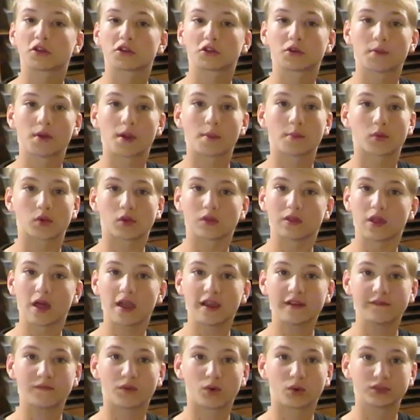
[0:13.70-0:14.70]
So remember,
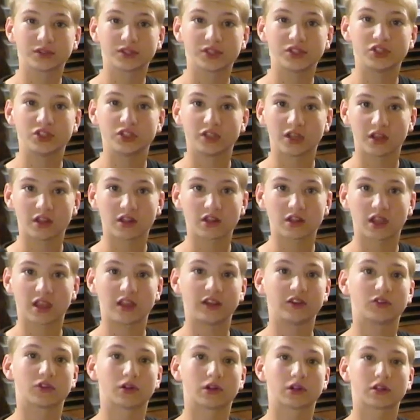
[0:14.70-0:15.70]
line voltage is
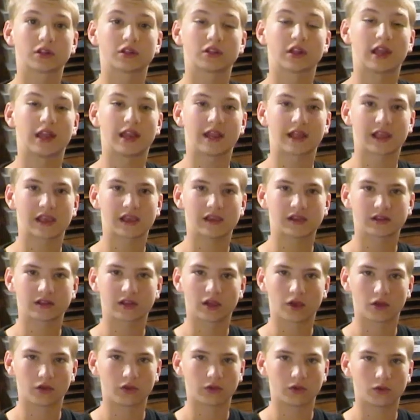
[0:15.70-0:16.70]
dangerous, and it can
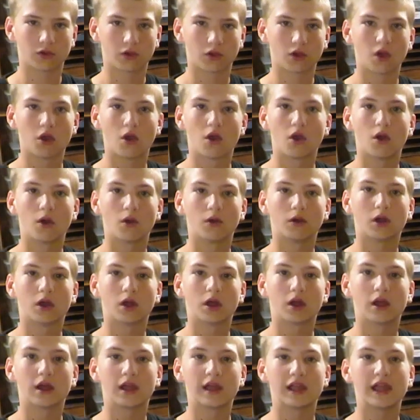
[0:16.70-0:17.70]
kill you.
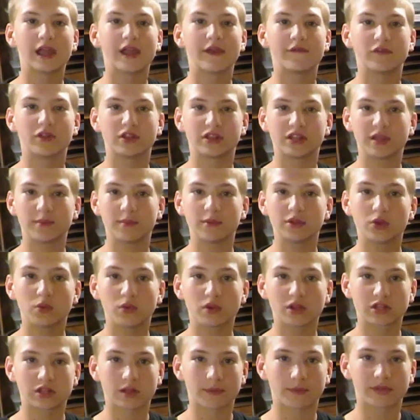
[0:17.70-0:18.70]
If you see me
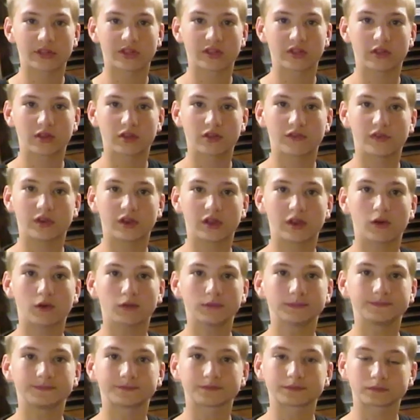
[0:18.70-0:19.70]
doing something in this
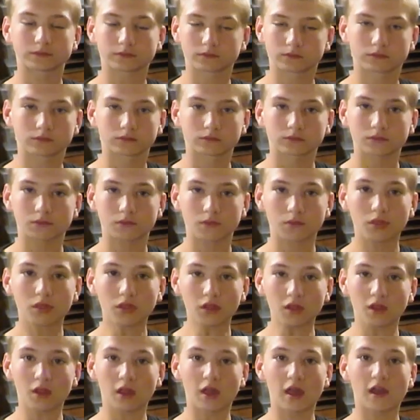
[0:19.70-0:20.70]
video,
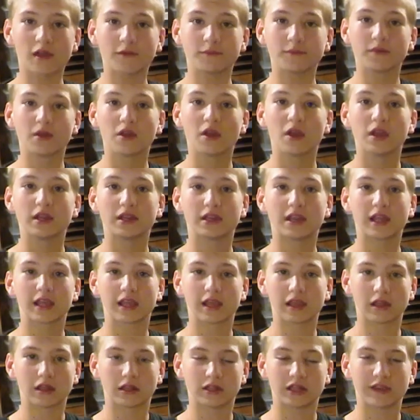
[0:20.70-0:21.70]
I'm
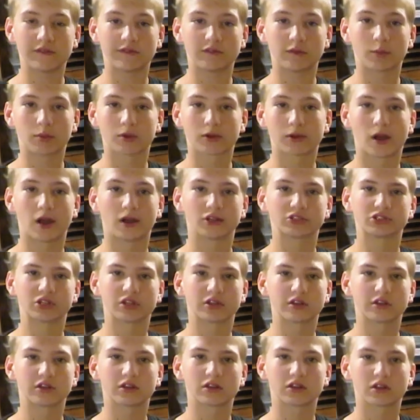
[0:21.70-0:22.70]
taking safety
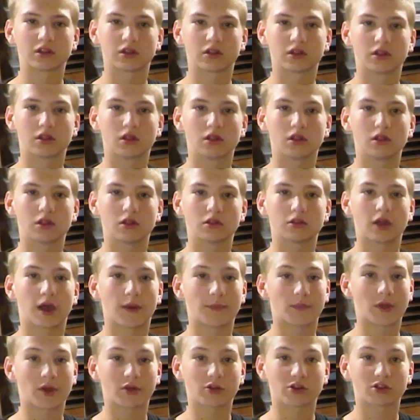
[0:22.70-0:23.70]
precautions, so
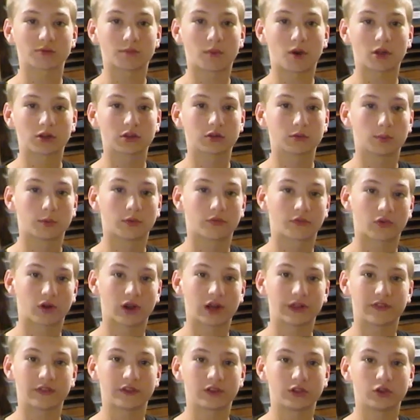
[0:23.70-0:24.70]
I'm not responsible
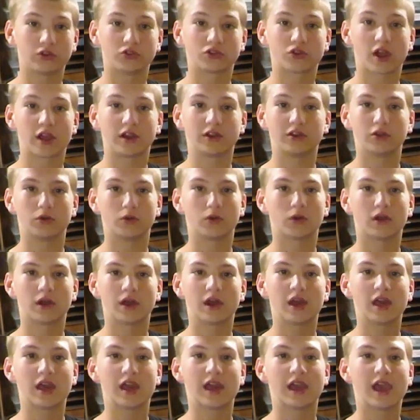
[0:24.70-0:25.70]
for anything you try to do.
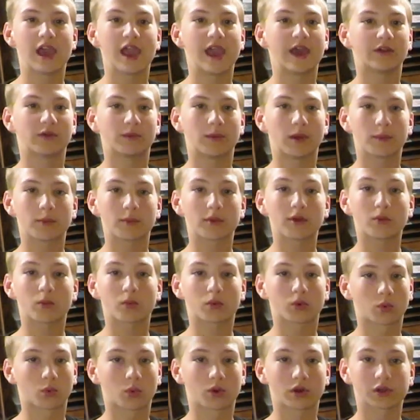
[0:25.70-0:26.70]
And remember,
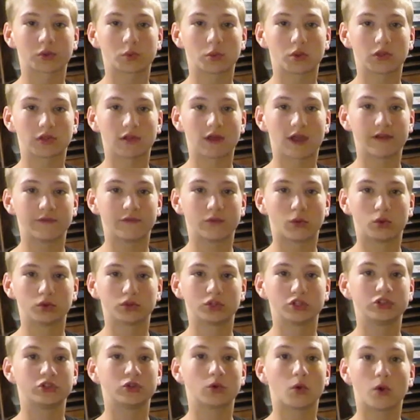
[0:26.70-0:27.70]
when working with line
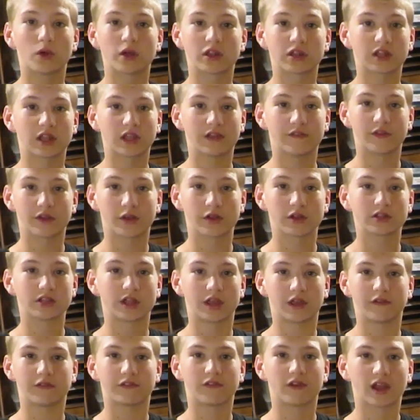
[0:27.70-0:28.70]
voltage, always stay very
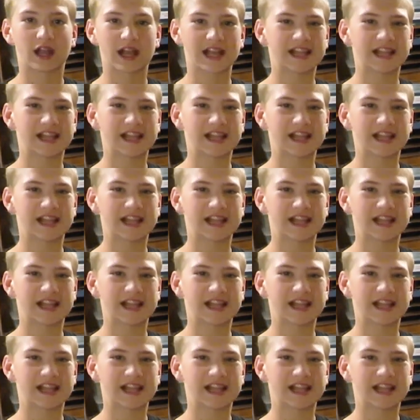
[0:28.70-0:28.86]
safe.